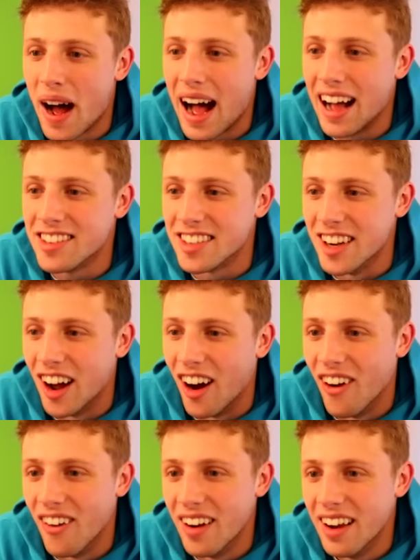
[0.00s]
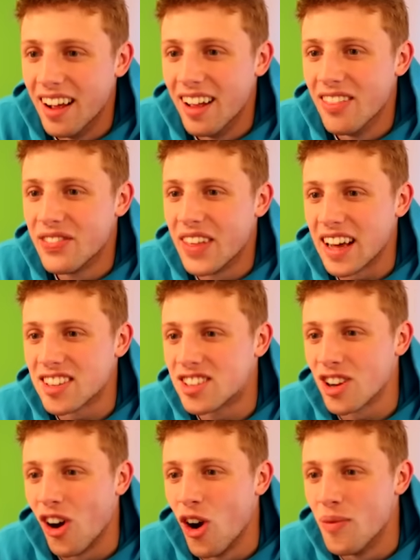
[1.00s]
bad, you know. Oh, no. That's
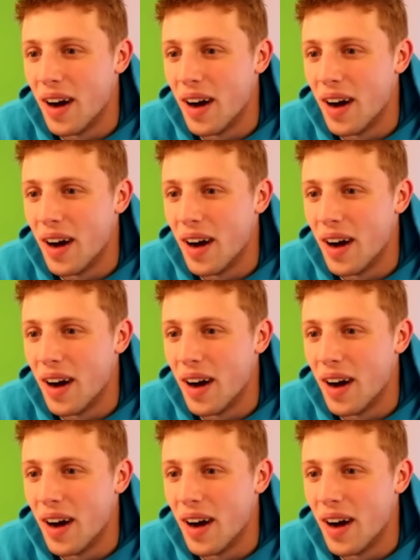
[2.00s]
so